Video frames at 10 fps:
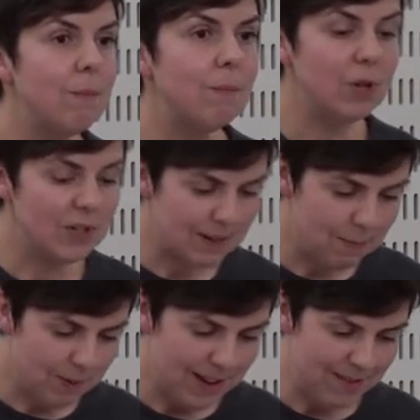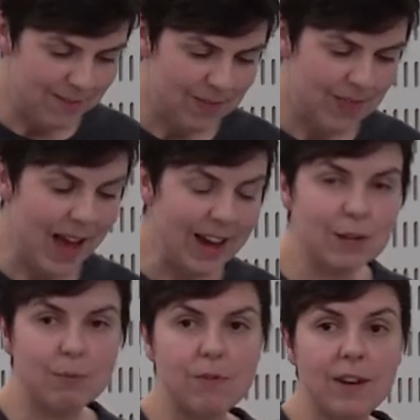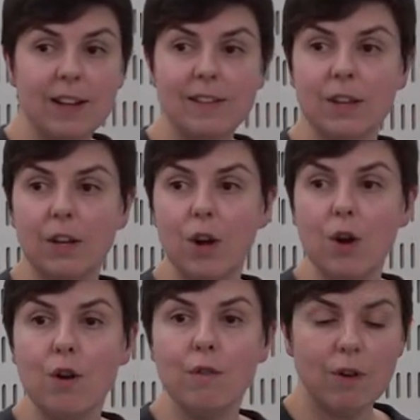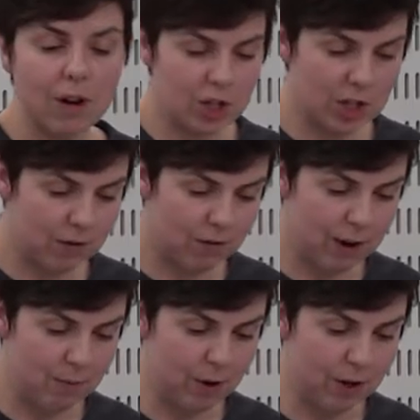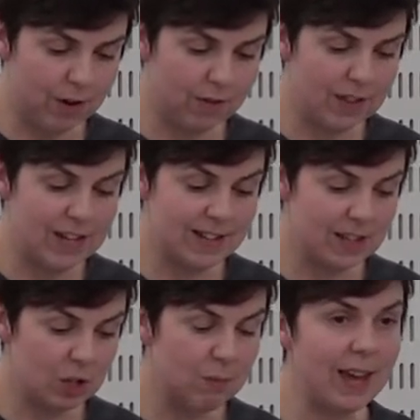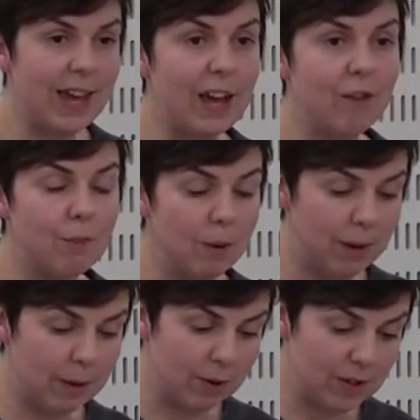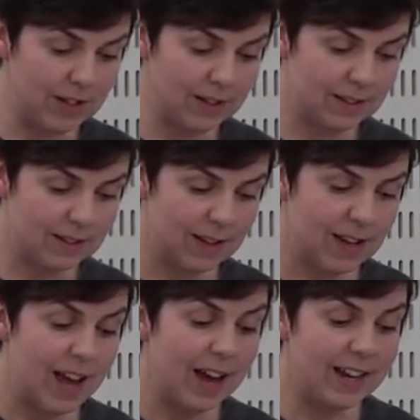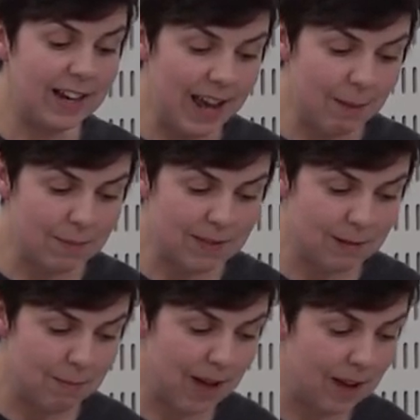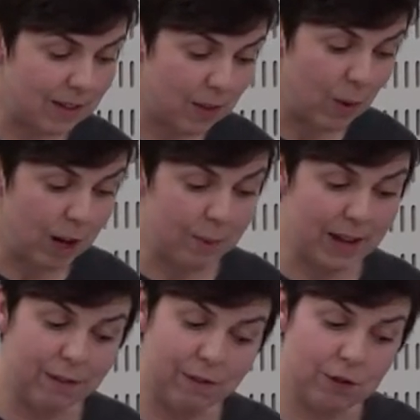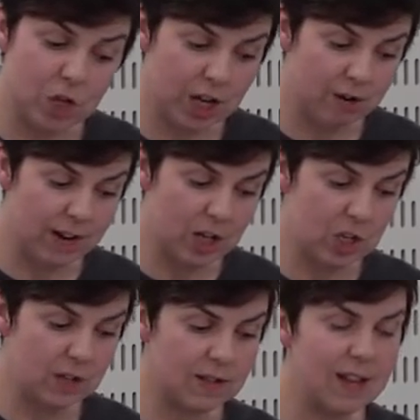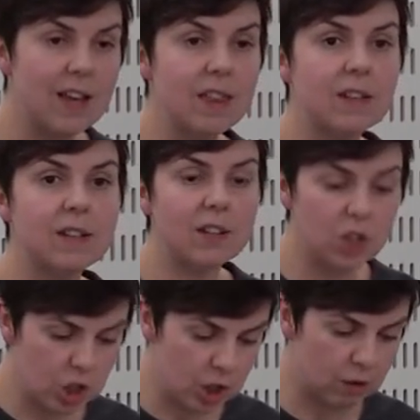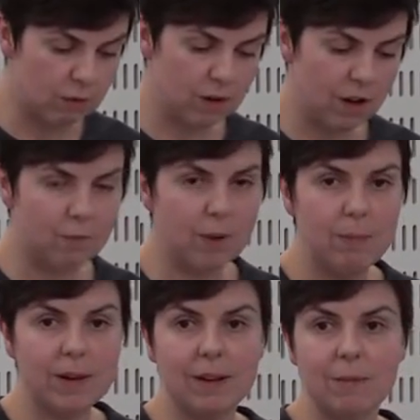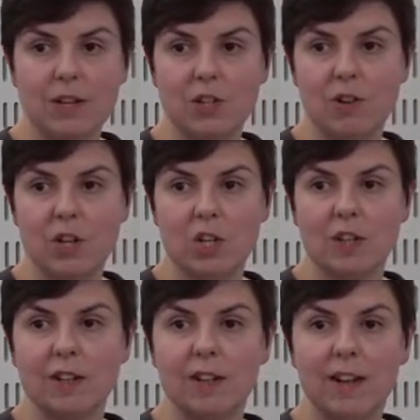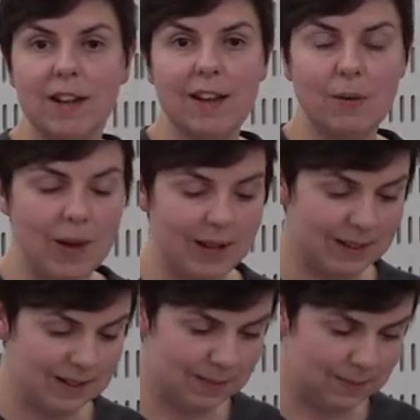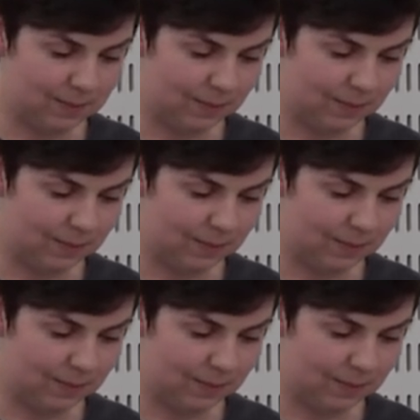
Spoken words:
Put simply, the Act provides an overarching framework for the decision-making of public bodies, and it aims to make the well-being of future generations the touchstone of public administration in Wales.